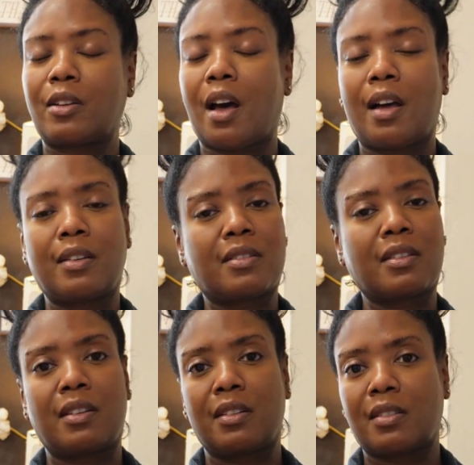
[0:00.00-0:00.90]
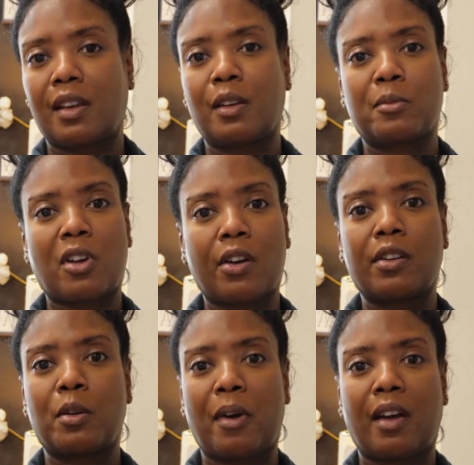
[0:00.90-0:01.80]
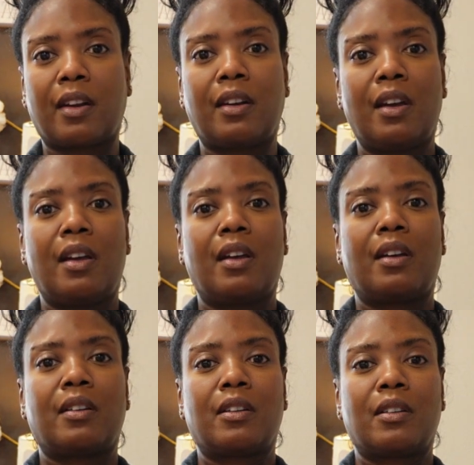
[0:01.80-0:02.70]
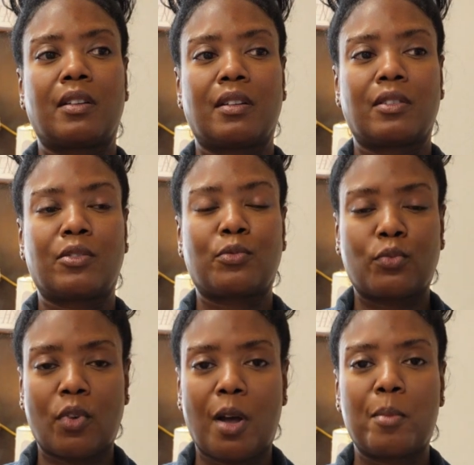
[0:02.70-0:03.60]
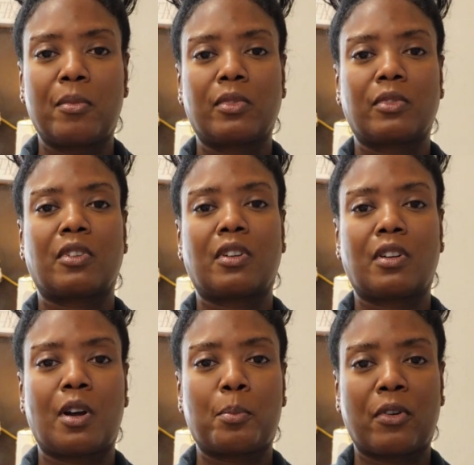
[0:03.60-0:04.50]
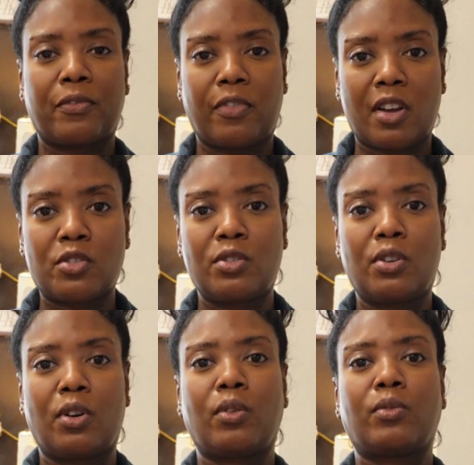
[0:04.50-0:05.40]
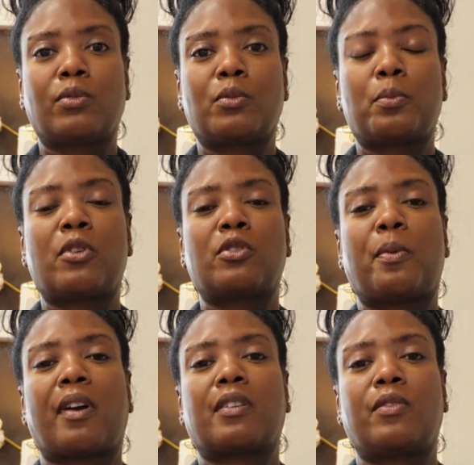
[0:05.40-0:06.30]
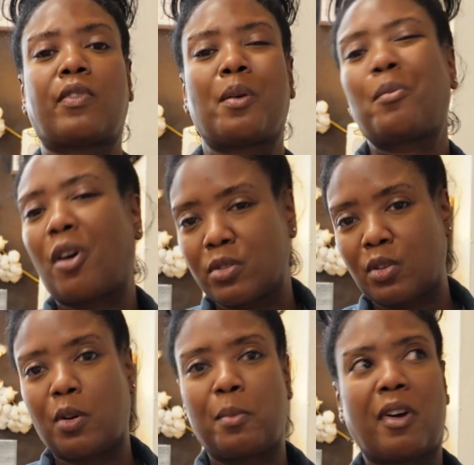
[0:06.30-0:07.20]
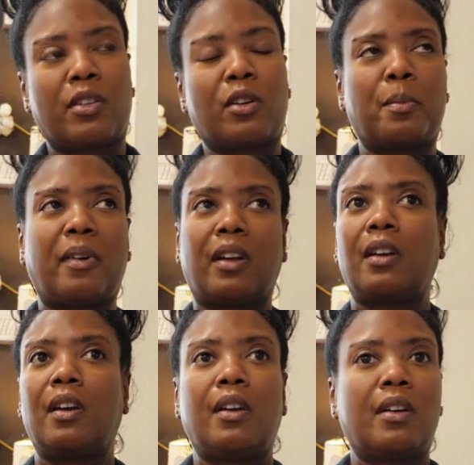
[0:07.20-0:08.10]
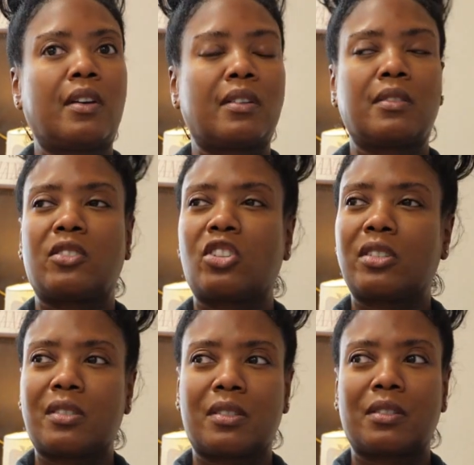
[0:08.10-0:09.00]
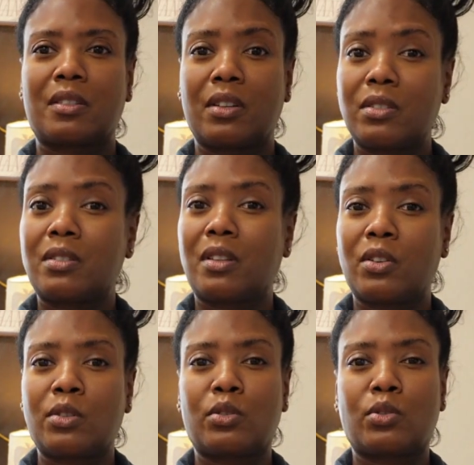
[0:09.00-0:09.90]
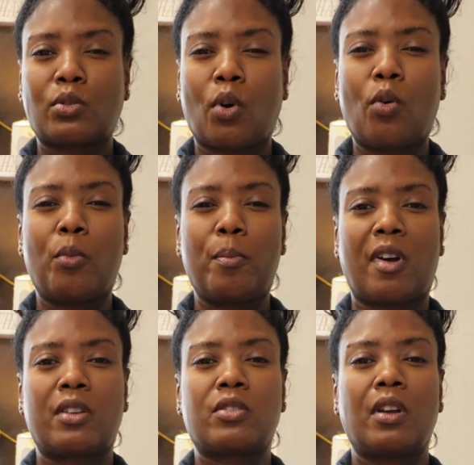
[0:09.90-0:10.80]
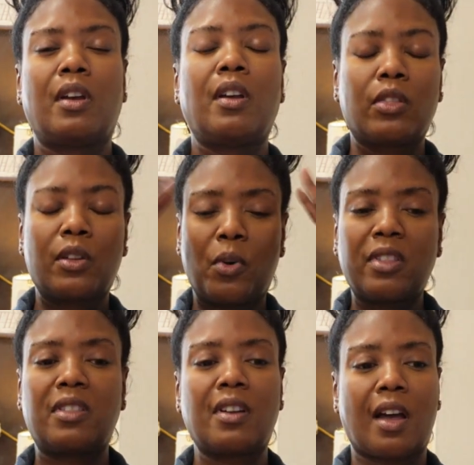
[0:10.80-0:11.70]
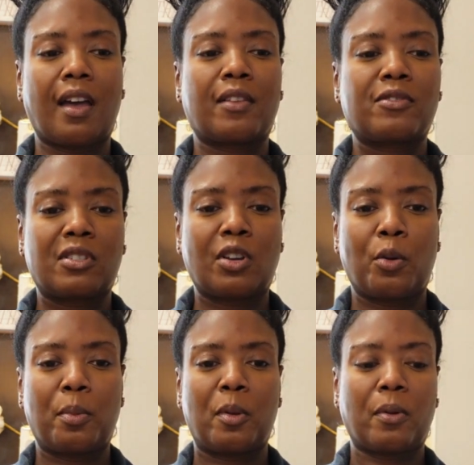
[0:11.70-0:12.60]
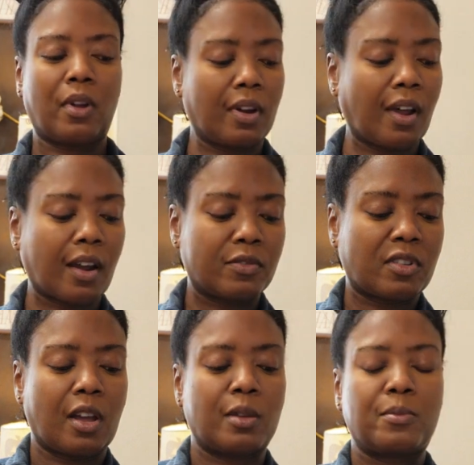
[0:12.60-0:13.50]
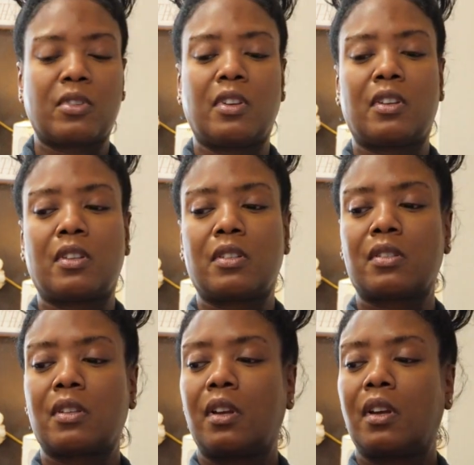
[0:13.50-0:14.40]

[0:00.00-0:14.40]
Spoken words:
honest to goodness, I am talking about it from a professional perspective. I'm also a mother, but just there's so much. The one thing I have to tell people a lot of times is